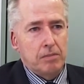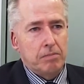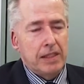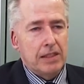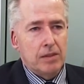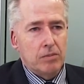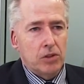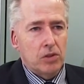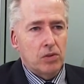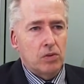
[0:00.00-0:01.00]
medium
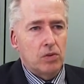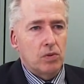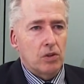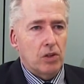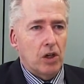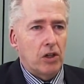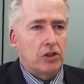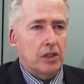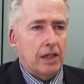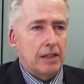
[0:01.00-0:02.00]
to
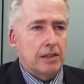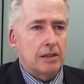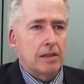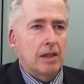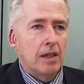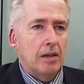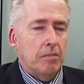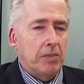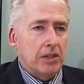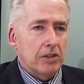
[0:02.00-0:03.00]
large size
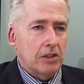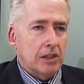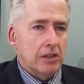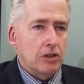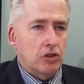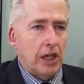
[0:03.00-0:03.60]
businesses.